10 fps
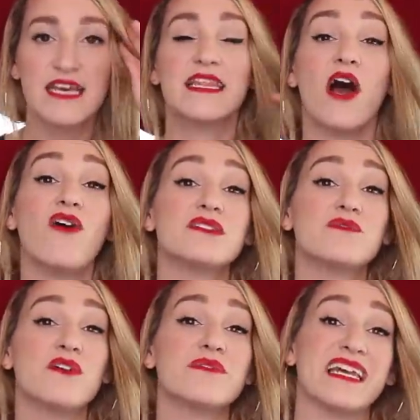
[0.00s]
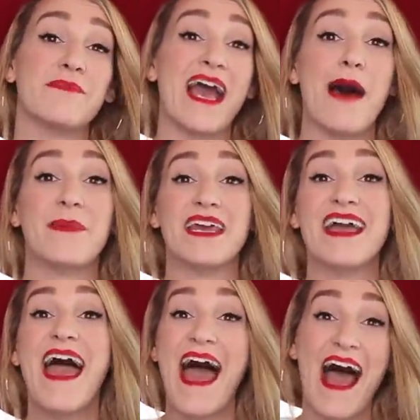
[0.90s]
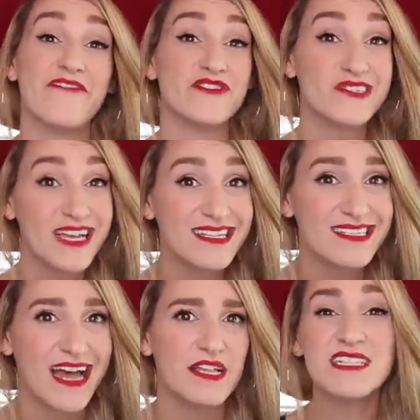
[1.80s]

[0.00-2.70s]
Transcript: They also knew it was gonna be happening after sunset.